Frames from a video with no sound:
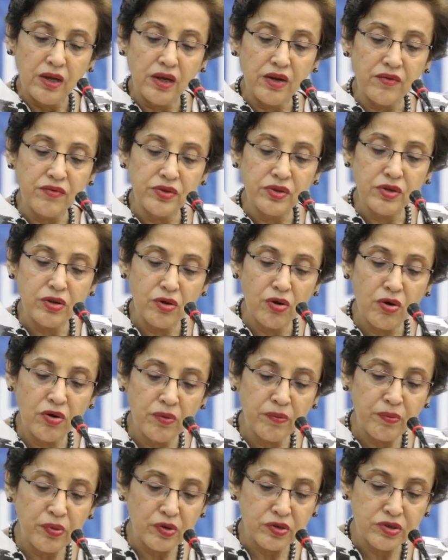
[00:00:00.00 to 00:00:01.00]
Given the
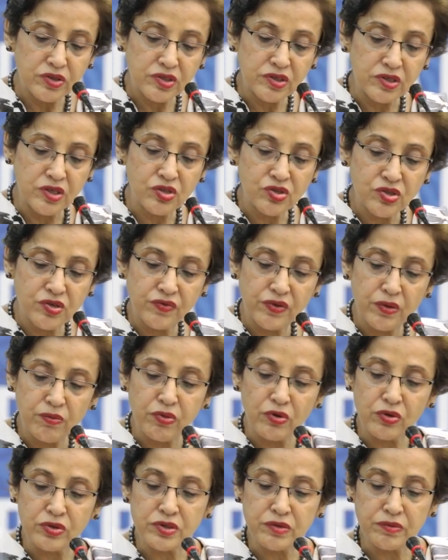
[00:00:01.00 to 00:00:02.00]
long porous nature of the
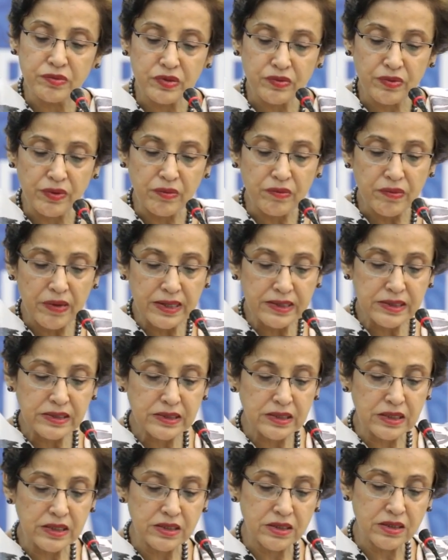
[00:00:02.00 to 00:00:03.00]
border between
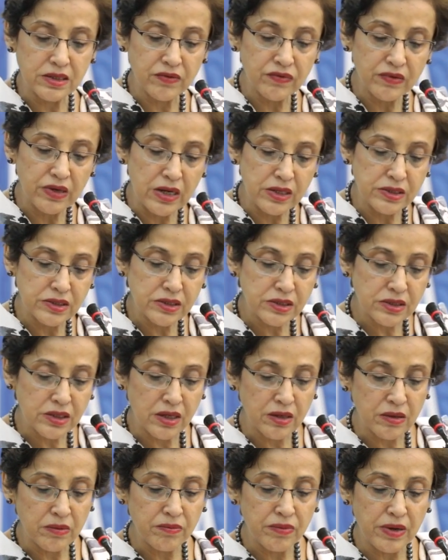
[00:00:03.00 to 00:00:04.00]
Pakistan and
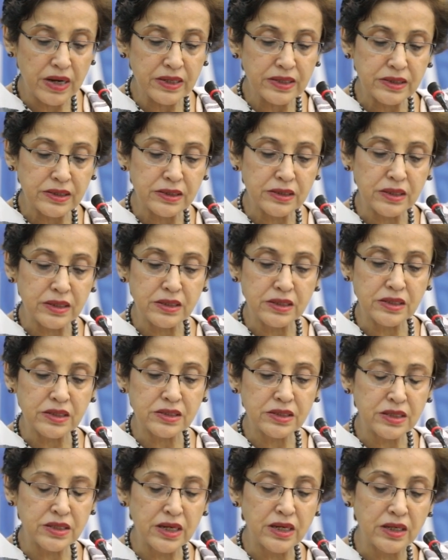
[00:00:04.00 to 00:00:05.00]
Afghanistan, Pakistan
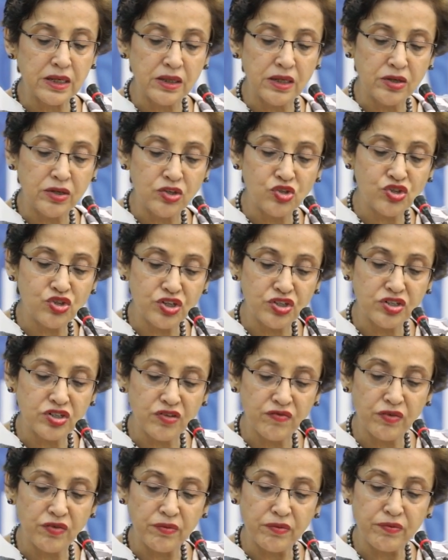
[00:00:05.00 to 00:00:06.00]
has taken the
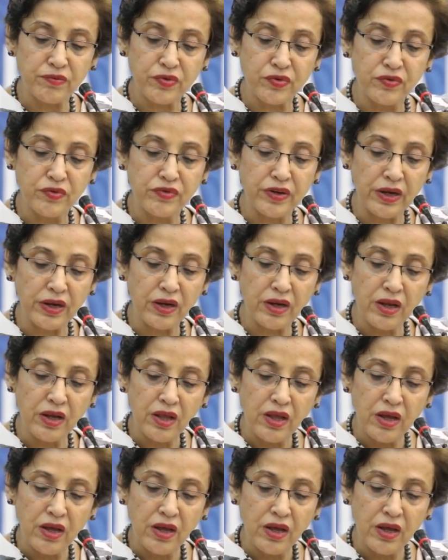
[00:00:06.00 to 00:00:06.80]
initiative of improving